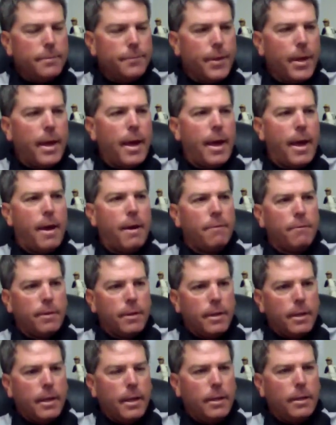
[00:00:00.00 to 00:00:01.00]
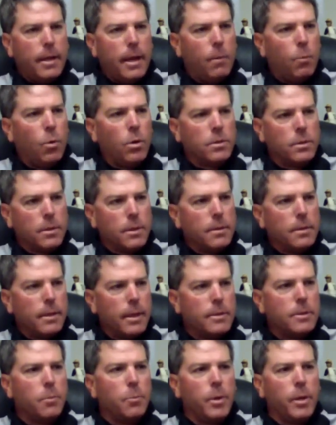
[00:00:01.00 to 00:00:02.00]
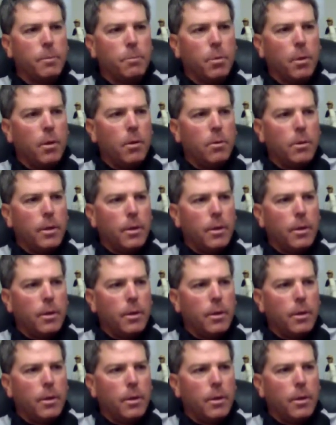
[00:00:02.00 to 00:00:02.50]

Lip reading: They have, and that's a big blow.